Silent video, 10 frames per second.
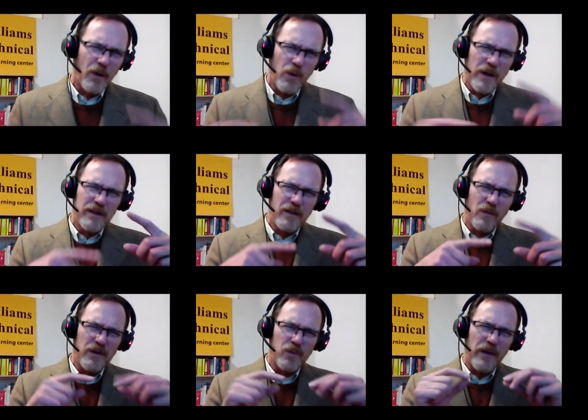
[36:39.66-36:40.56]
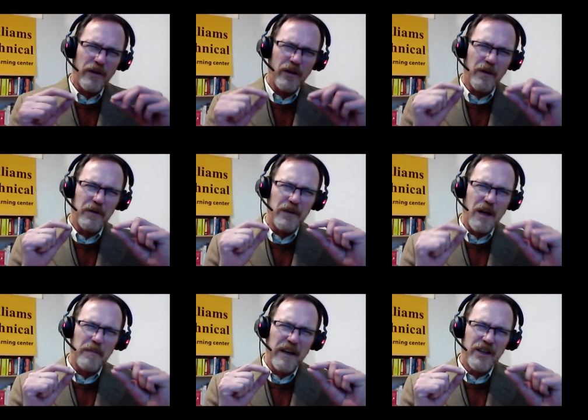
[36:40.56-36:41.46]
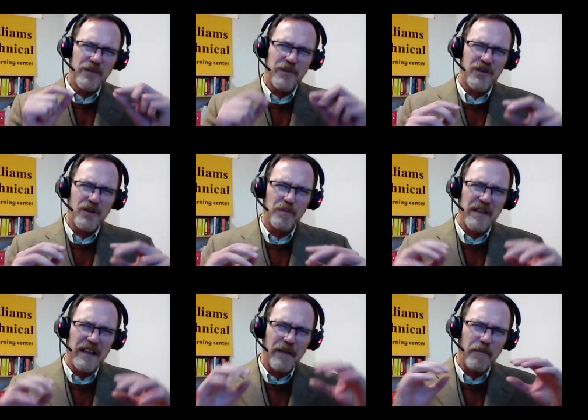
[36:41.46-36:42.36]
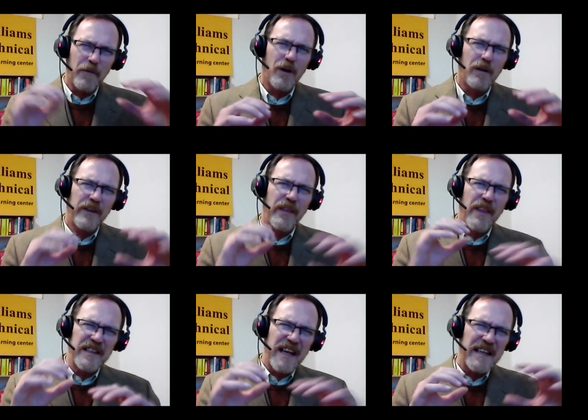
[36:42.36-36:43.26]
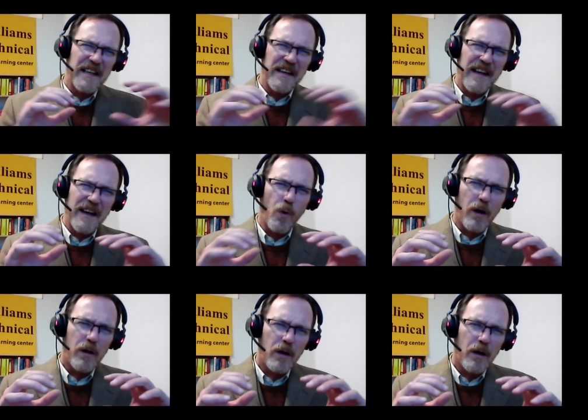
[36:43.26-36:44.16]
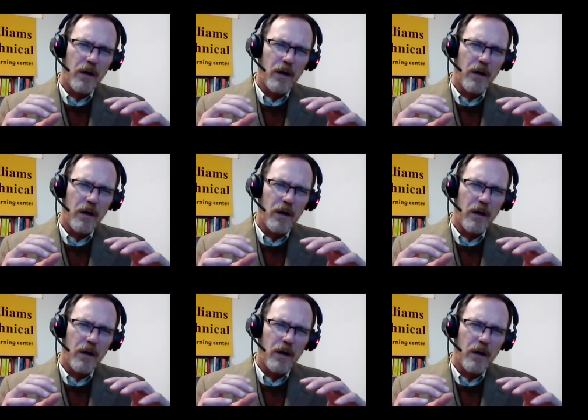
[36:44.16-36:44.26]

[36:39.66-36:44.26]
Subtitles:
question was whether top management should be involved in the day-to-day work.